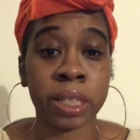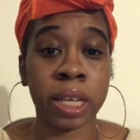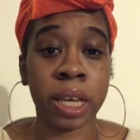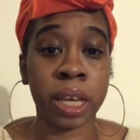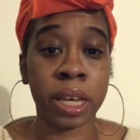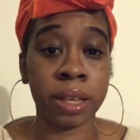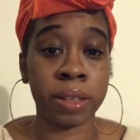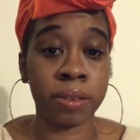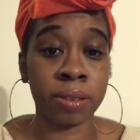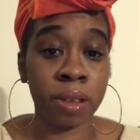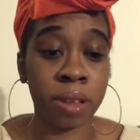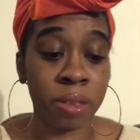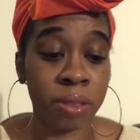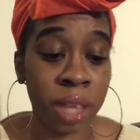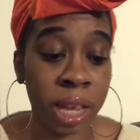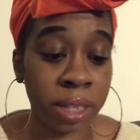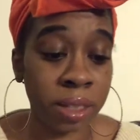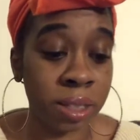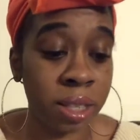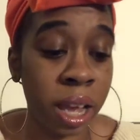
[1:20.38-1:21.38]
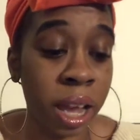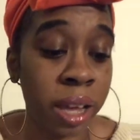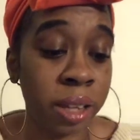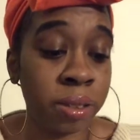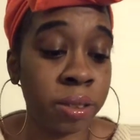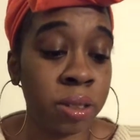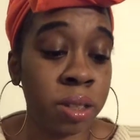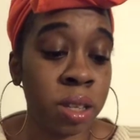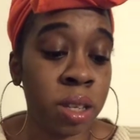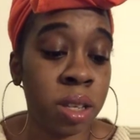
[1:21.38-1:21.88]
And that's that.
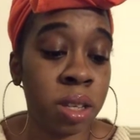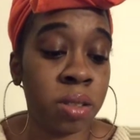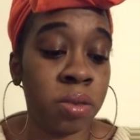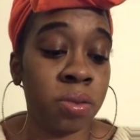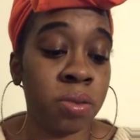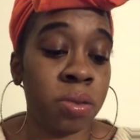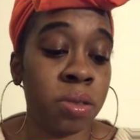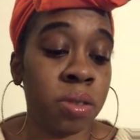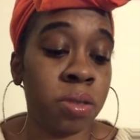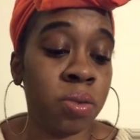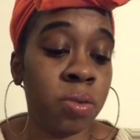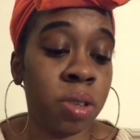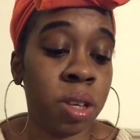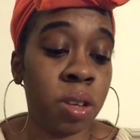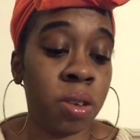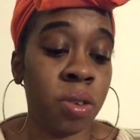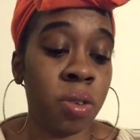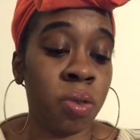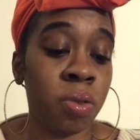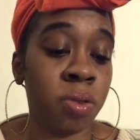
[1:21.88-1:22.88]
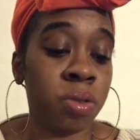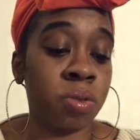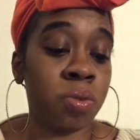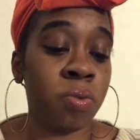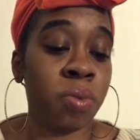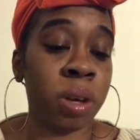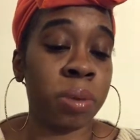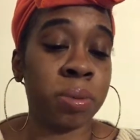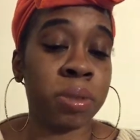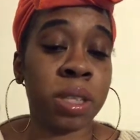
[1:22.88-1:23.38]
You can go on the
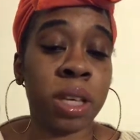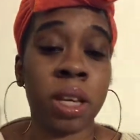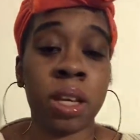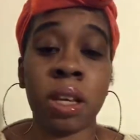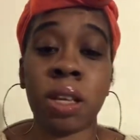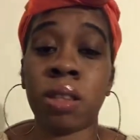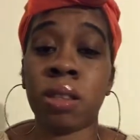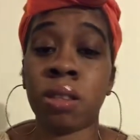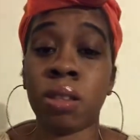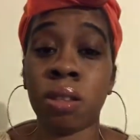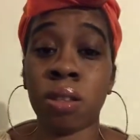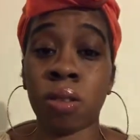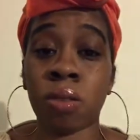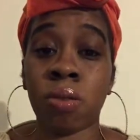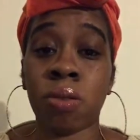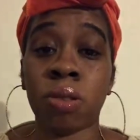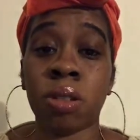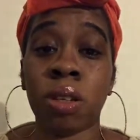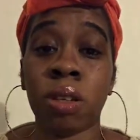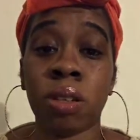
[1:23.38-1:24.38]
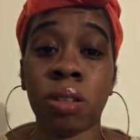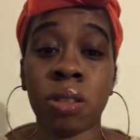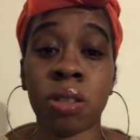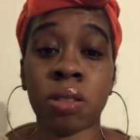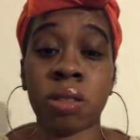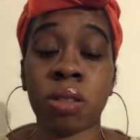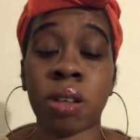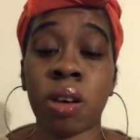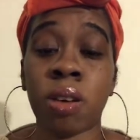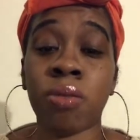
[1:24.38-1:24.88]
website and look on it
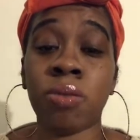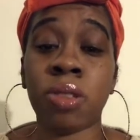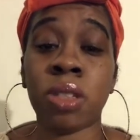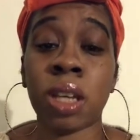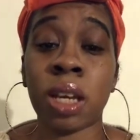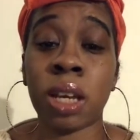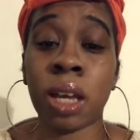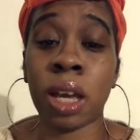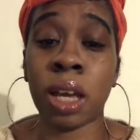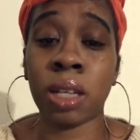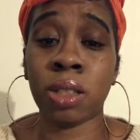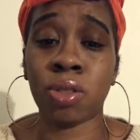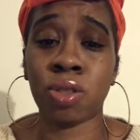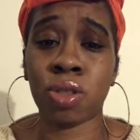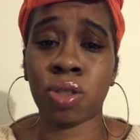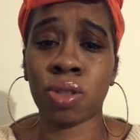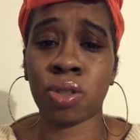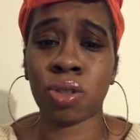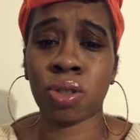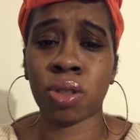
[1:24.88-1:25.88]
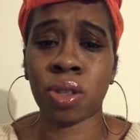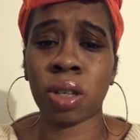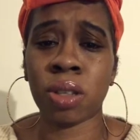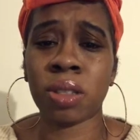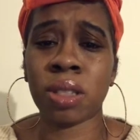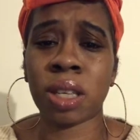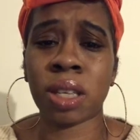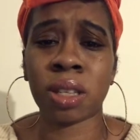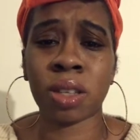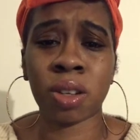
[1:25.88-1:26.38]
yourself.
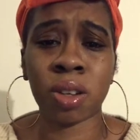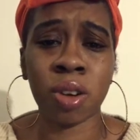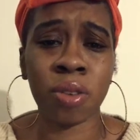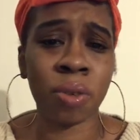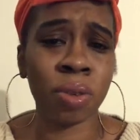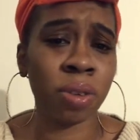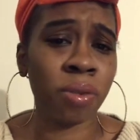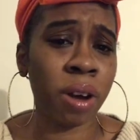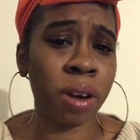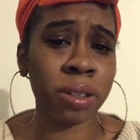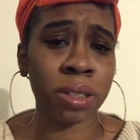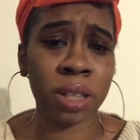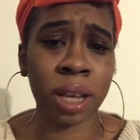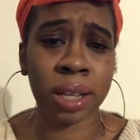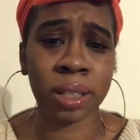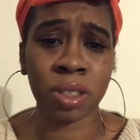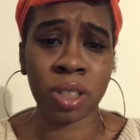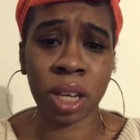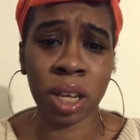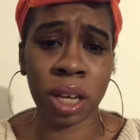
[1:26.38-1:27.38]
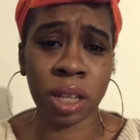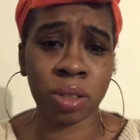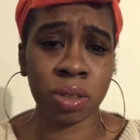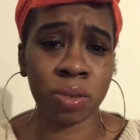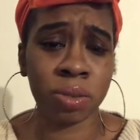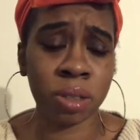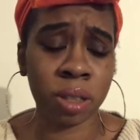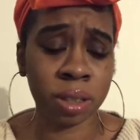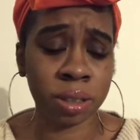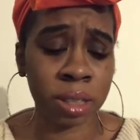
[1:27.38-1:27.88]

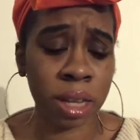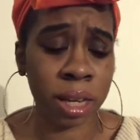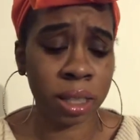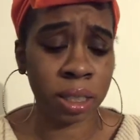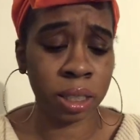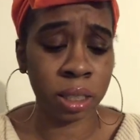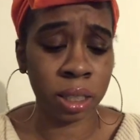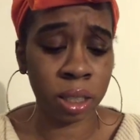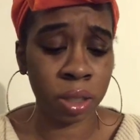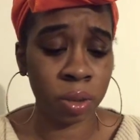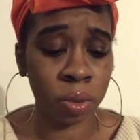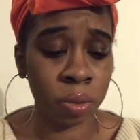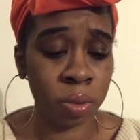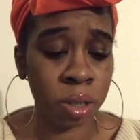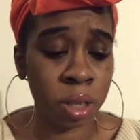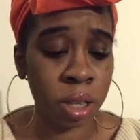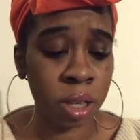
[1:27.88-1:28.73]
coronavirus.jhu.edu.